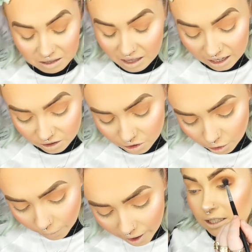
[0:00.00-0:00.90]
I don't
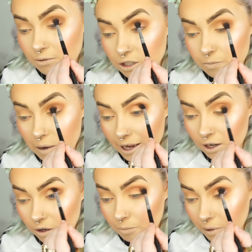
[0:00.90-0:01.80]
know. I'm just
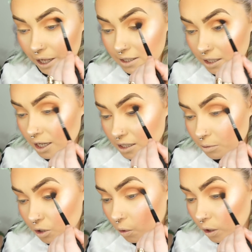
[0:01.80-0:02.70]
packing on and blending as
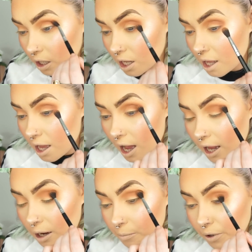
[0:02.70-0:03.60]
I'm going,
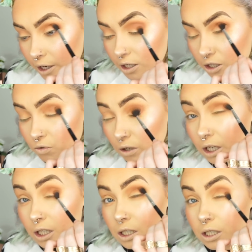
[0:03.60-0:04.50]
and I'm bringing it
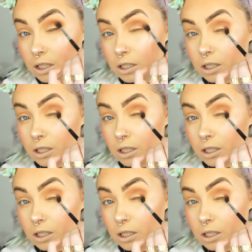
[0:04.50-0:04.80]
round